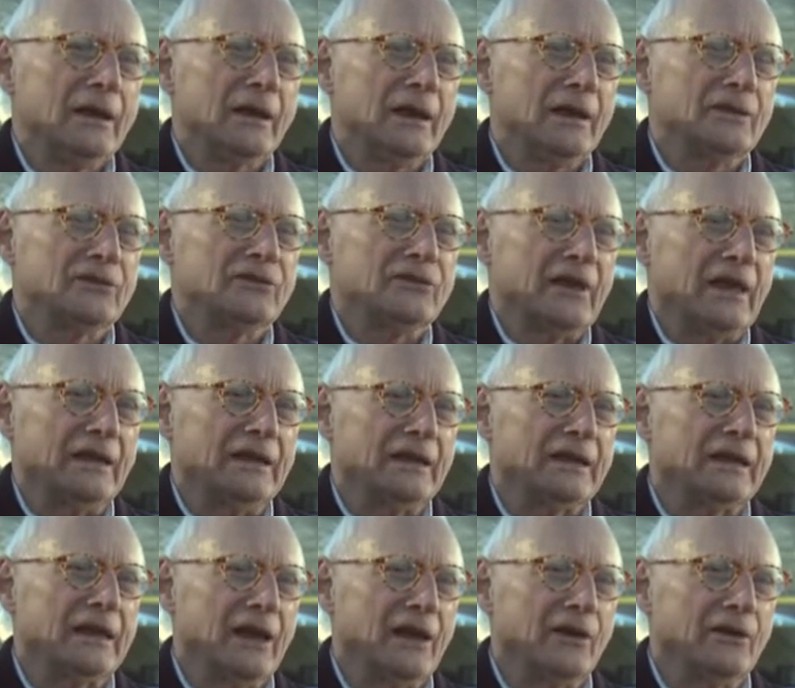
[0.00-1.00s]
in Stanley
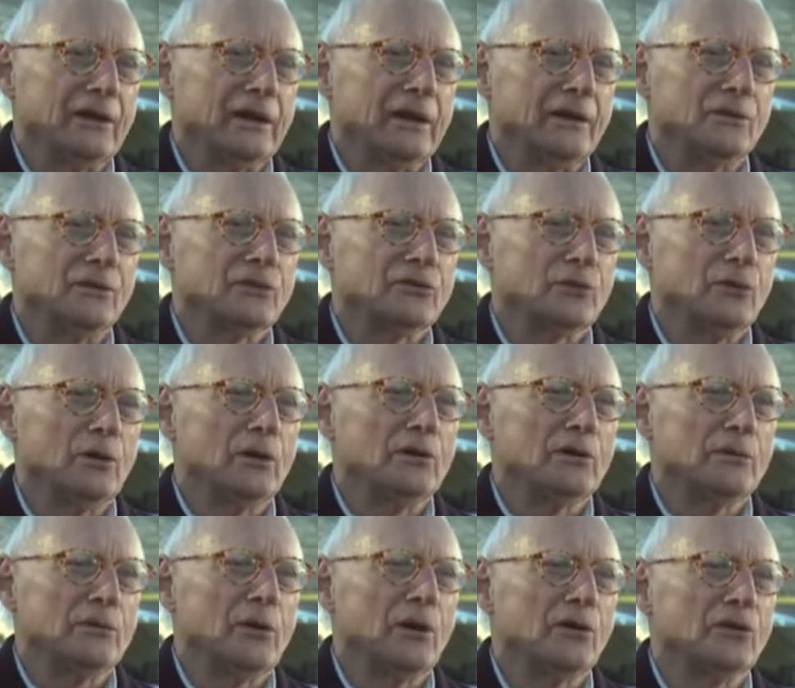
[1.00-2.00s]
County. It was one of
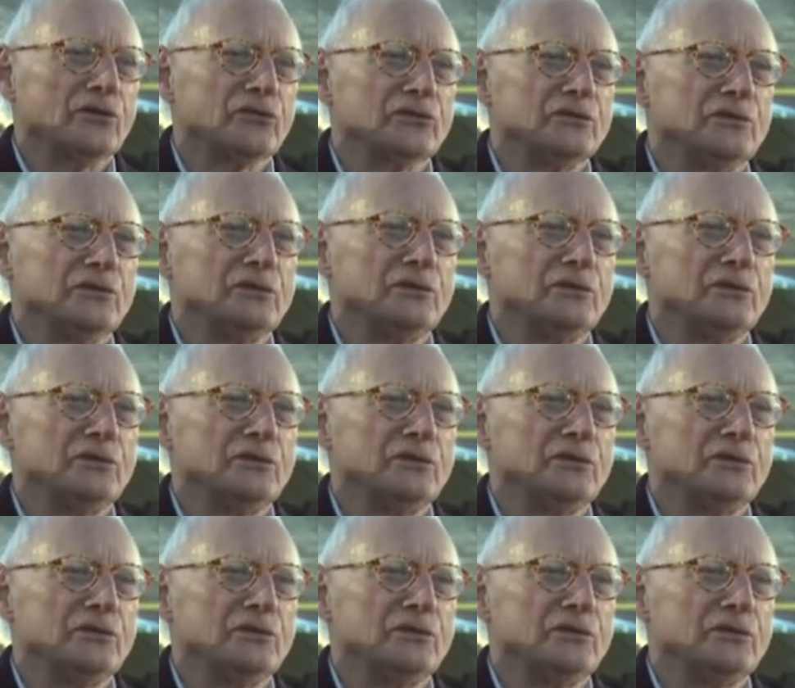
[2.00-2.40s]
the most